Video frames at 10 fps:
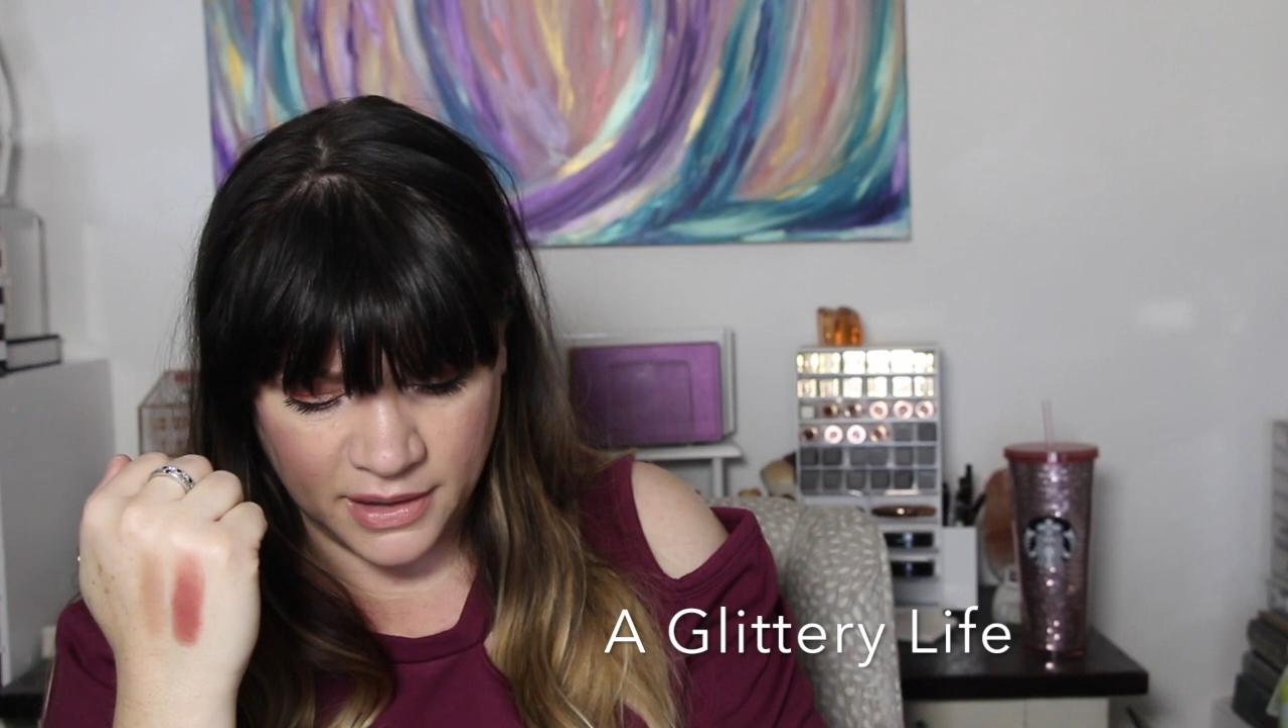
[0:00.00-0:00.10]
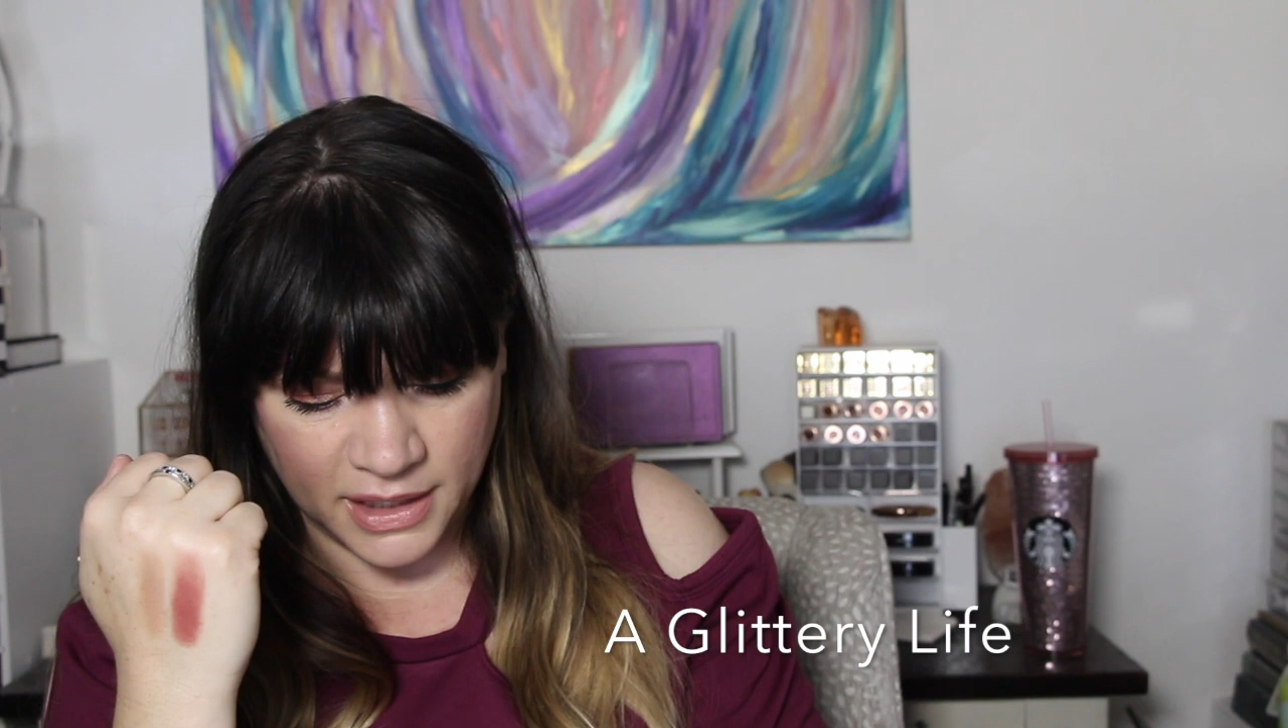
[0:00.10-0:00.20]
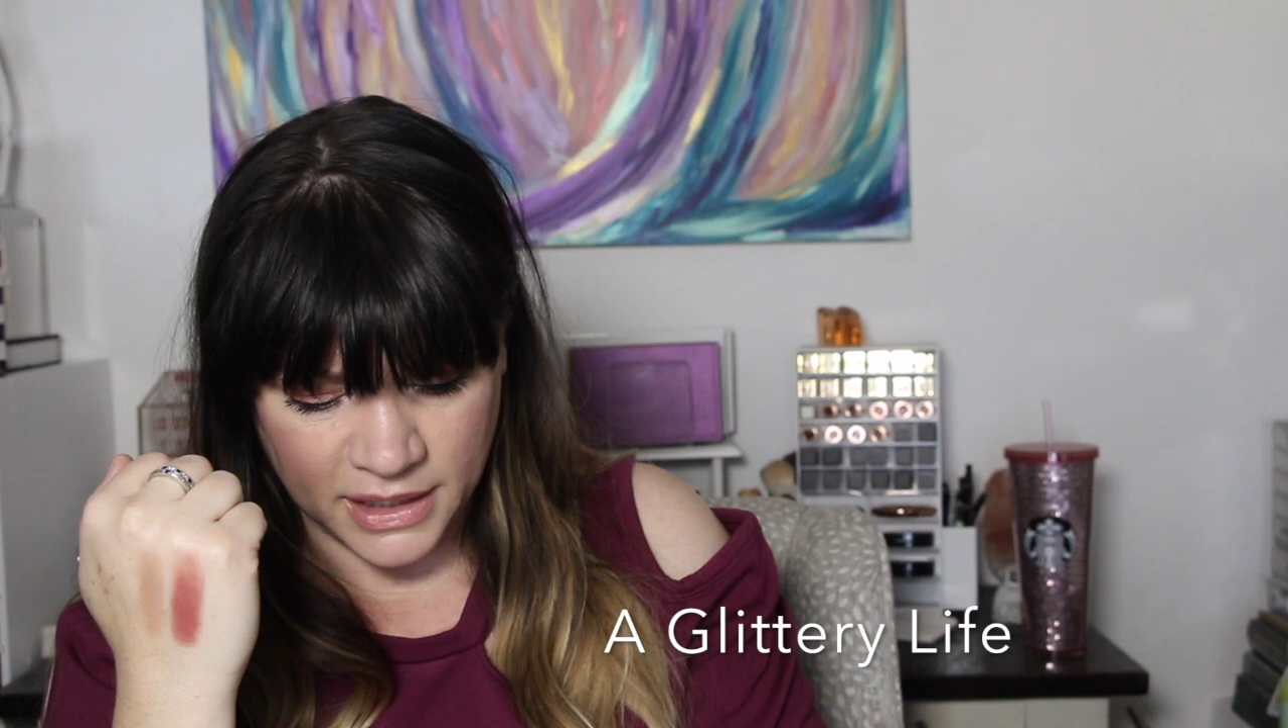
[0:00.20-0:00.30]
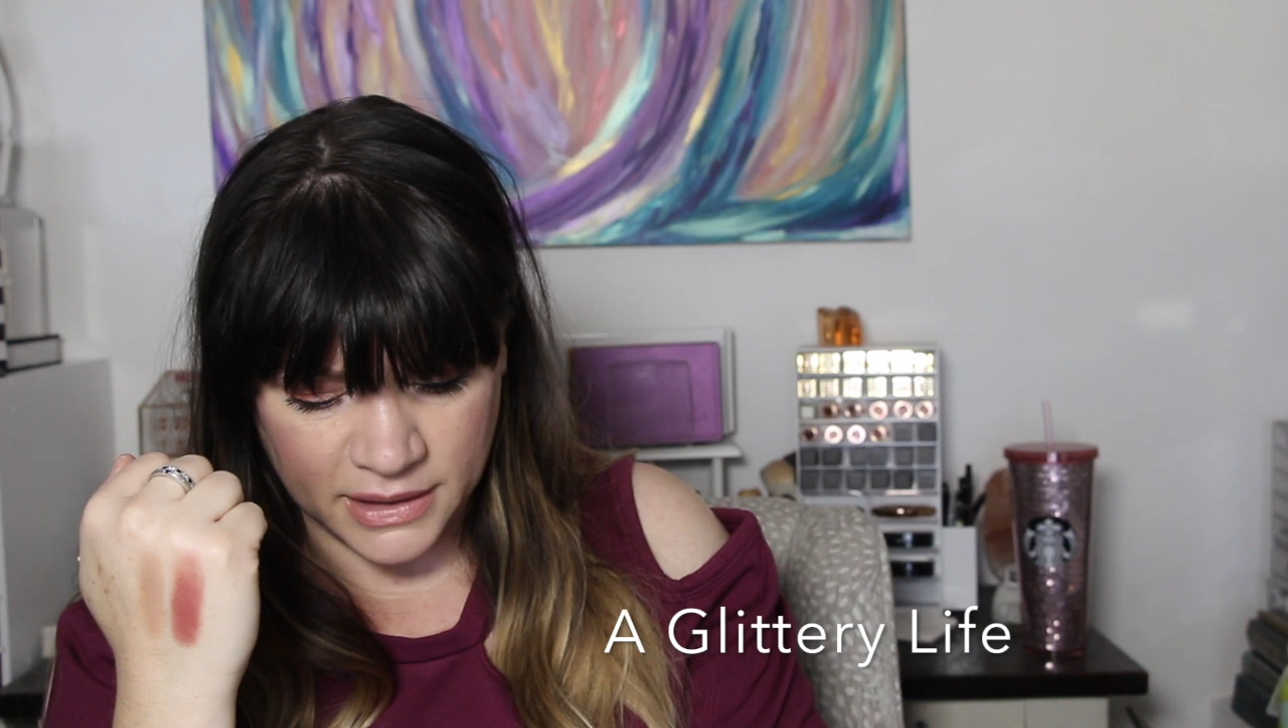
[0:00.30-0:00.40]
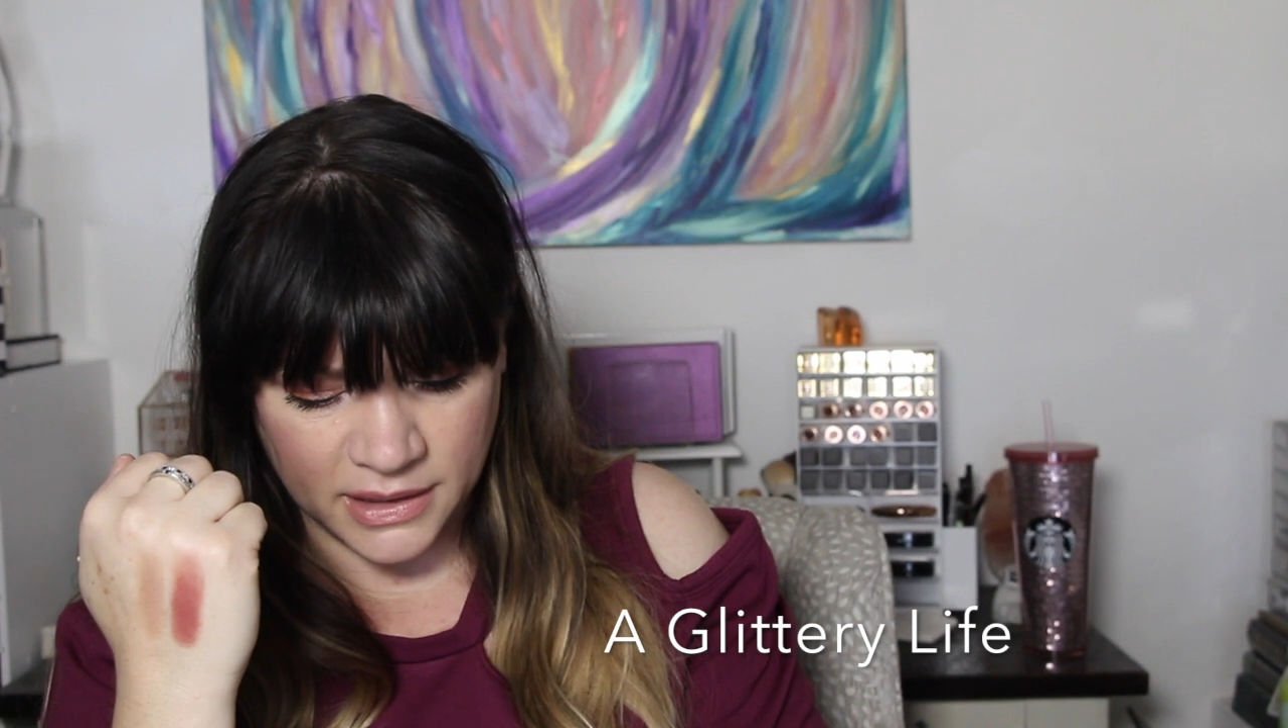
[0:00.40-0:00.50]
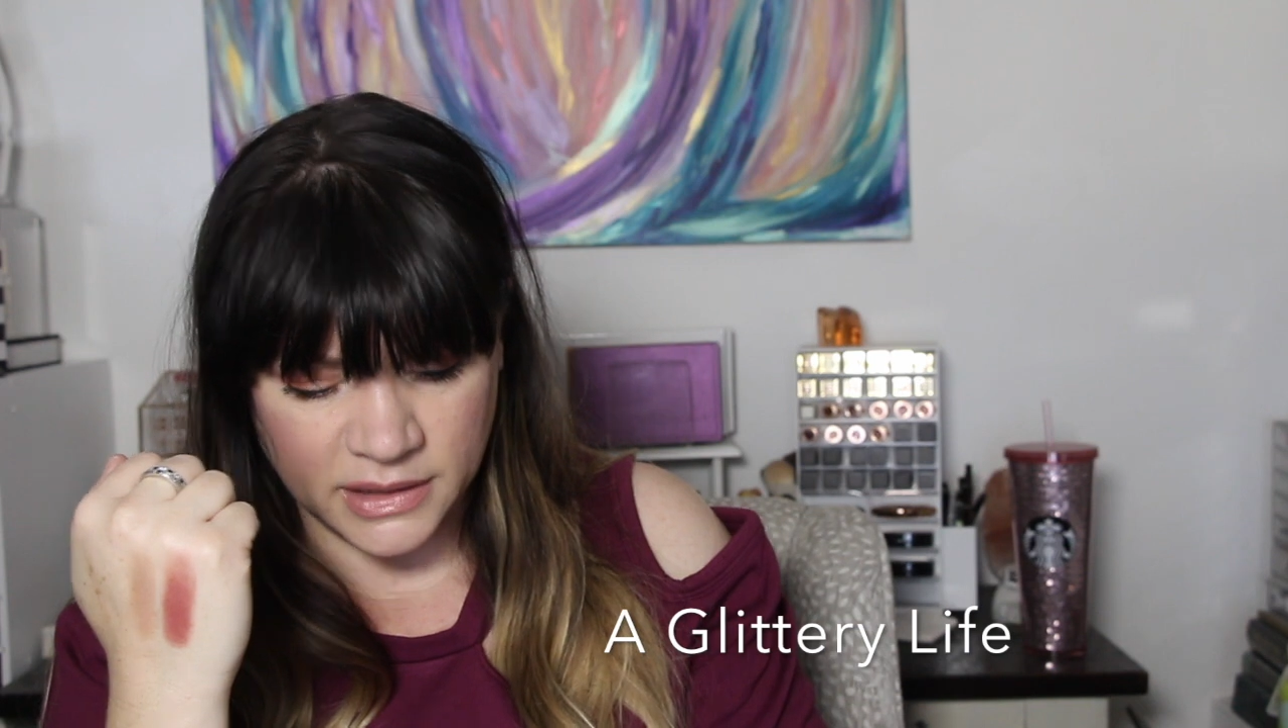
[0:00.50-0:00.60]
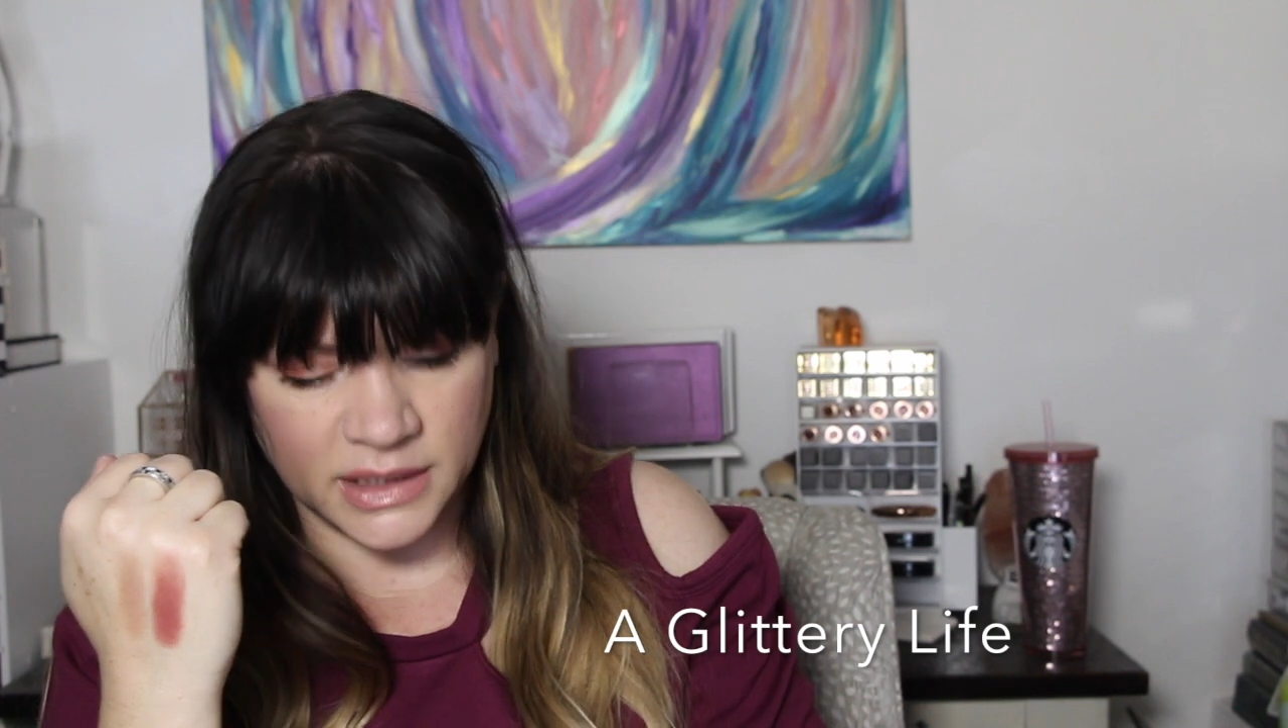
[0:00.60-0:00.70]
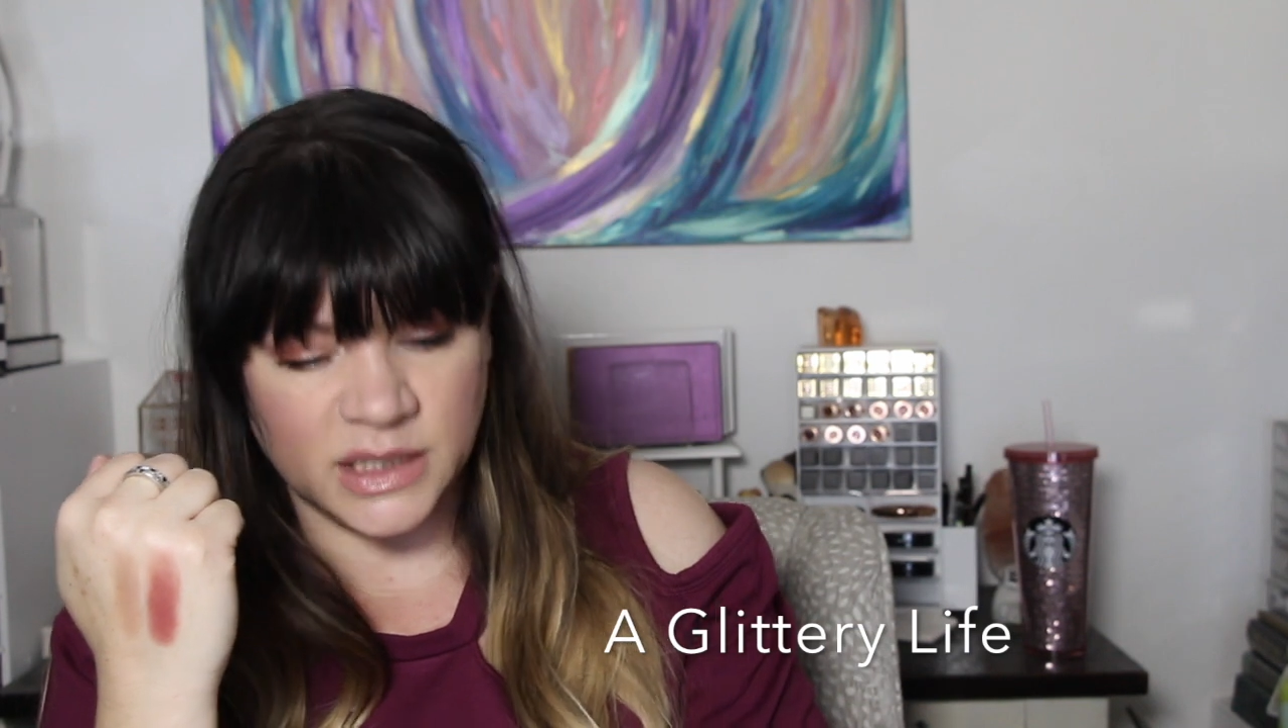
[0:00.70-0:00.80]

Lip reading: a